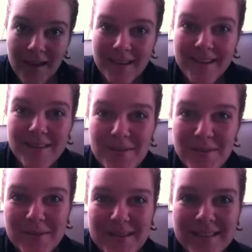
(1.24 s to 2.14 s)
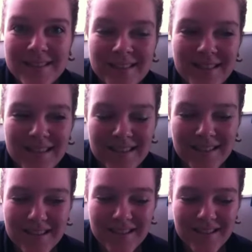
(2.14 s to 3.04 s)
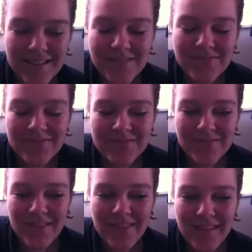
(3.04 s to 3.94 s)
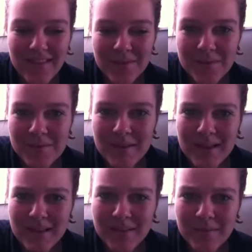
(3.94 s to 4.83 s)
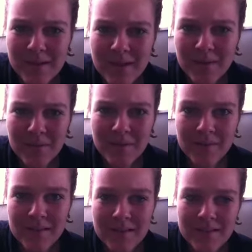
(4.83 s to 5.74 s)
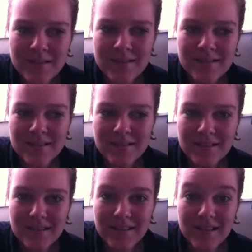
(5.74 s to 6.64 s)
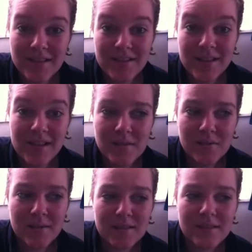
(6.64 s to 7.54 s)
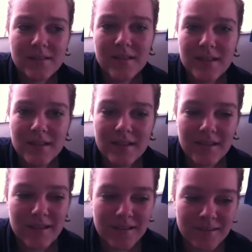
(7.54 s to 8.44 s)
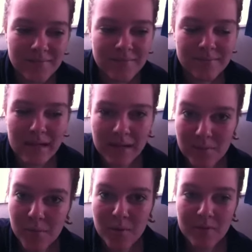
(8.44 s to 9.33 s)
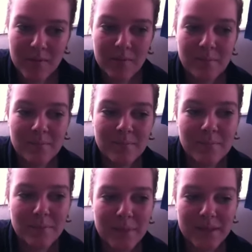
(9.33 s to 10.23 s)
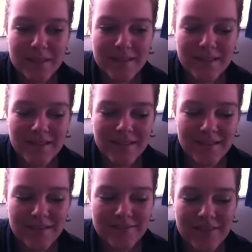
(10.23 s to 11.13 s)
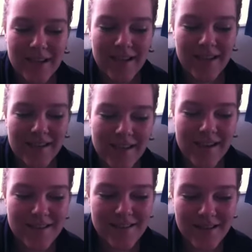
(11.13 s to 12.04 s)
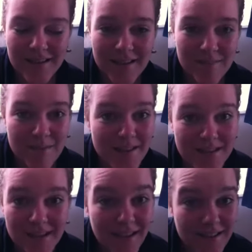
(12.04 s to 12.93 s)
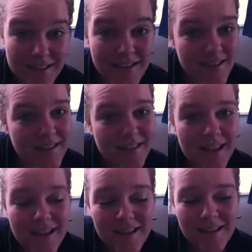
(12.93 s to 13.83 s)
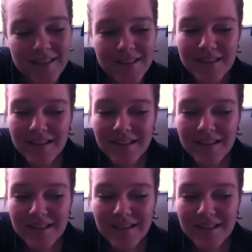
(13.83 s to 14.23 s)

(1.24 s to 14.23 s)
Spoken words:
Hi everyone. I was planning on making one of these yesterday as well. Like more of them. But I guess I got busy at Disneyland.